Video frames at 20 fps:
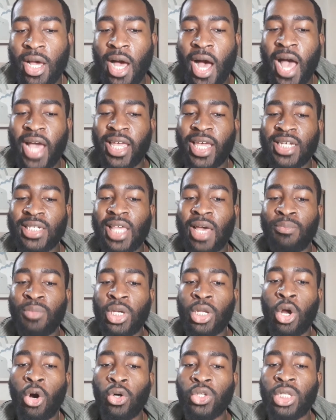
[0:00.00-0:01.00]
I guess that
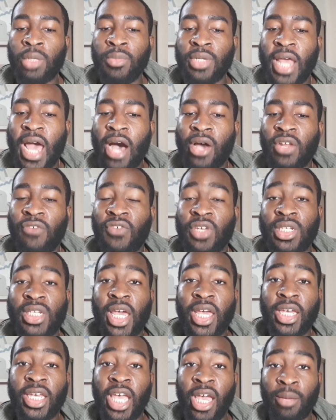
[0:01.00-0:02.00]
mean hold him down if he say
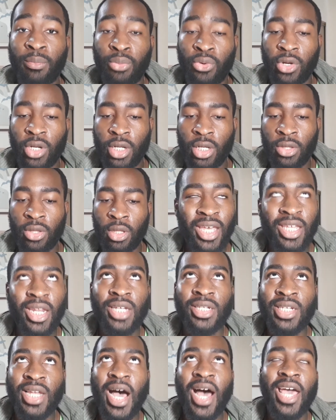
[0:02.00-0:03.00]
he can't breathe. He
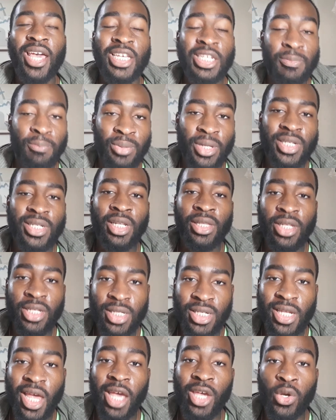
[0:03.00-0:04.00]
does not explicitly
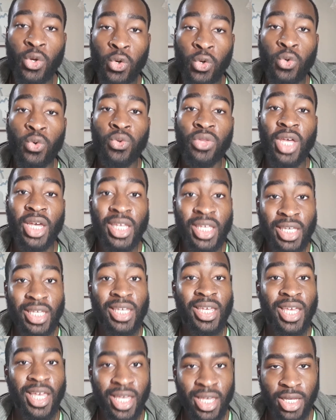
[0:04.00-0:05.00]
say who the
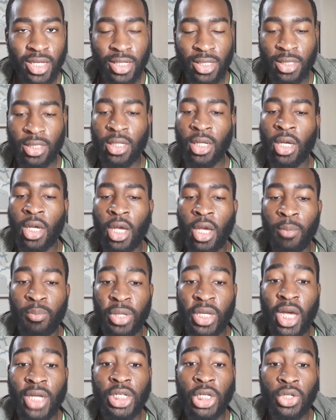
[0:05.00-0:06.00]
he is
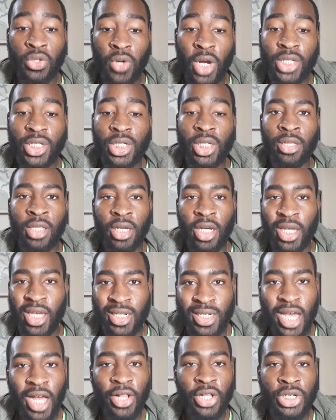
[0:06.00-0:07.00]
because he trusts the
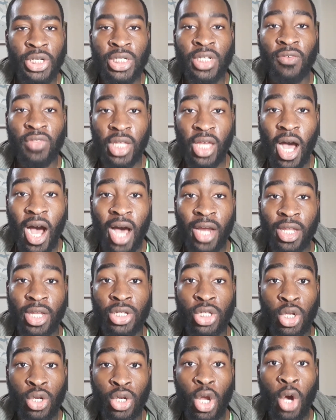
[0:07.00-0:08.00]
intelligence of the
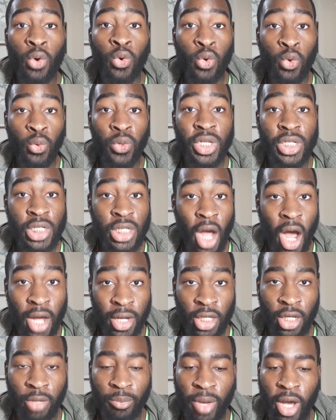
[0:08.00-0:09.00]
audience to know who he's
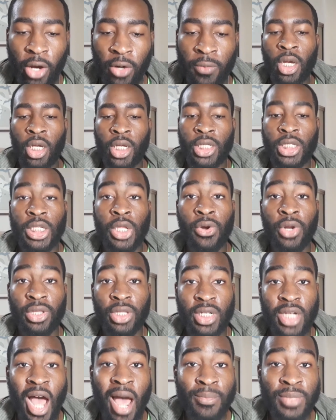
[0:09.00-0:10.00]
talking about. Considering
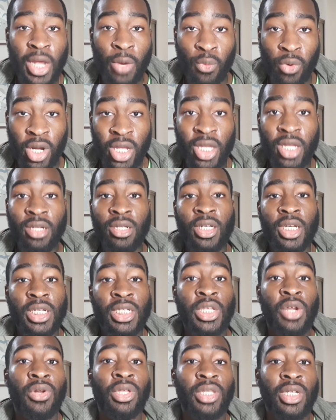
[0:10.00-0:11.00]
the times that we're in,
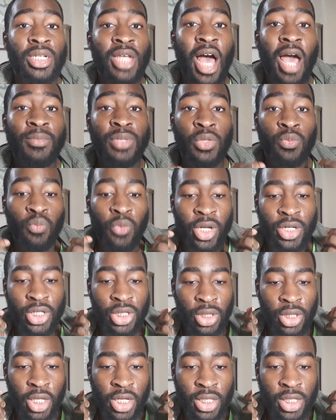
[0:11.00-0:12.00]
considering the times in
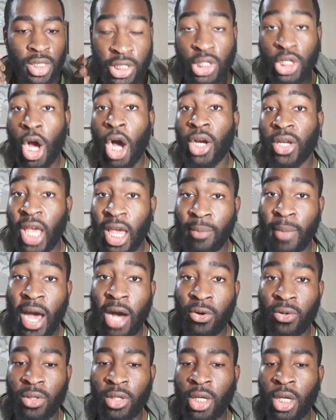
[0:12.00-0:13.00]
which this song came
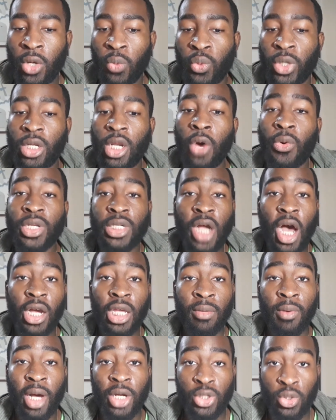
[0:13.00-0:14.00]
out, we know he's
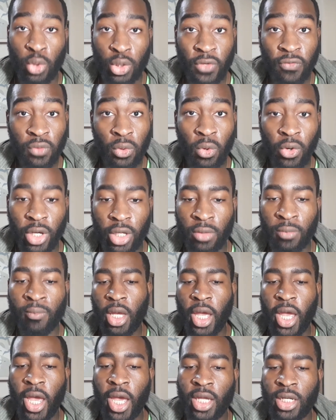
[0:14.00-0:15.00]
talking about George Floyd.
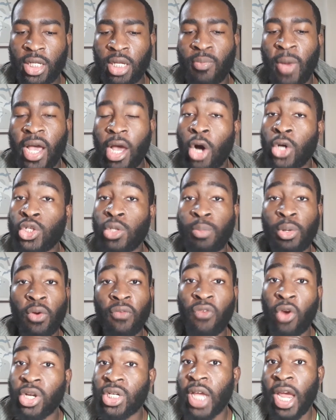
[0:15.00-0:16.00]
And he might also be
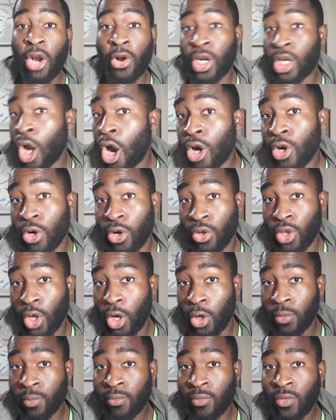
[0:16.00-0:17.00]
referring to Eric Garner,
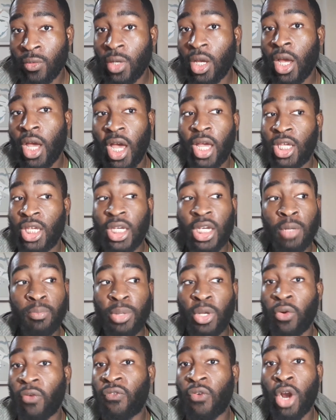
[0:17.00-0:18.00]
though. Uh, he could
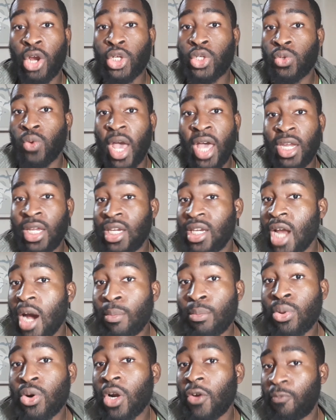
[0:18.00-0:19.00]
be referring to any
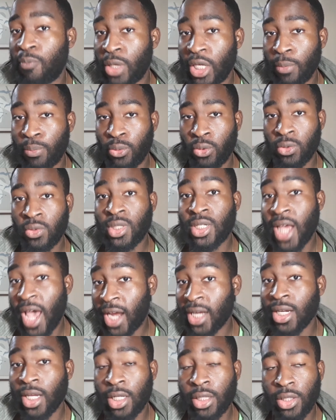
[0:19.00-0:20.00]
number of people,
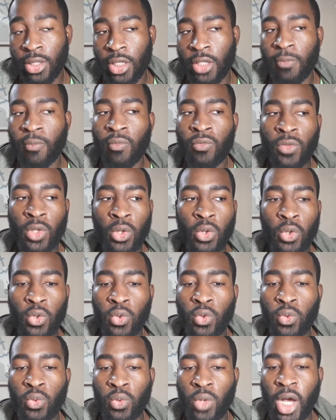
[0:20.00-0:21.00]
technically,
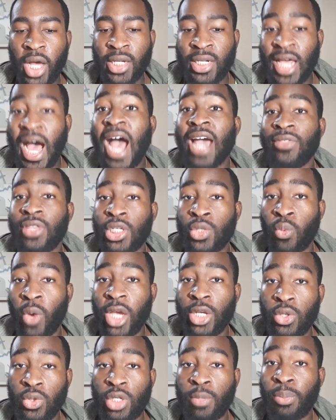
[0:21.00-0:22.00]
who uh, died this way
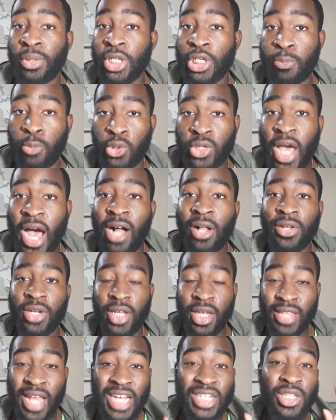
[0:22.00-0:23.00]
due to police brutality.
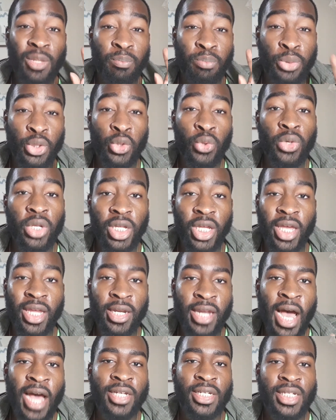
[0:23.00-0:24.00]
And that's the beauty in
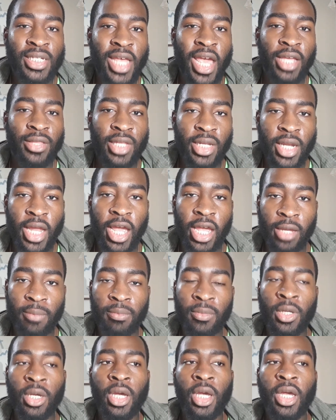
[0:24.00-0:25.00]
not saying the
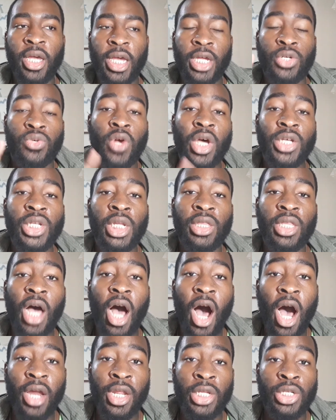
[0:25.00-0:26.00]
name and trusting the
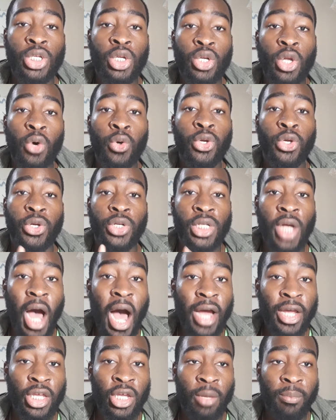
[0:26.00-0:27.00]
audience to know who you're
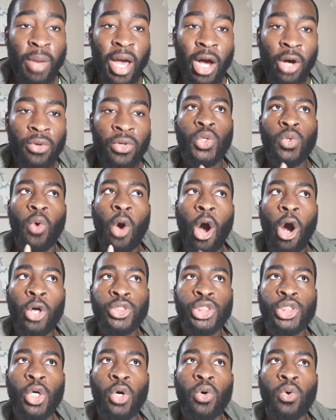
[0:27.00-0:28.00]
talking about. You
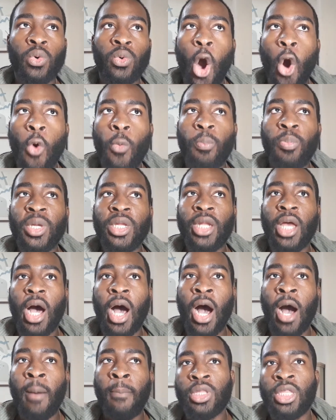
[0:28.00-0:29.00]
also open
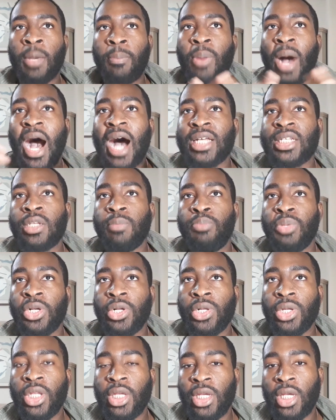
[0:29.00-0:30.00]
up the
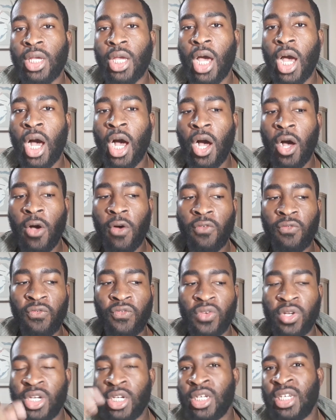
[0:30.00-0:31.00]
possibility
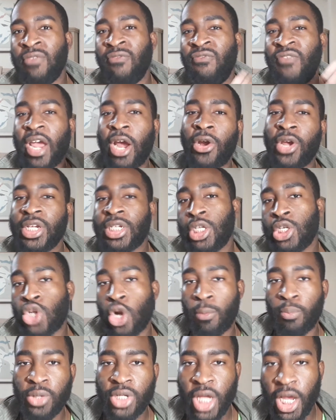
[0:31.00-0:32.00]
of various
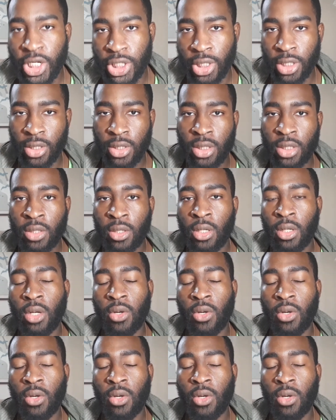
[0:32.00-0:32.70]
interpretations.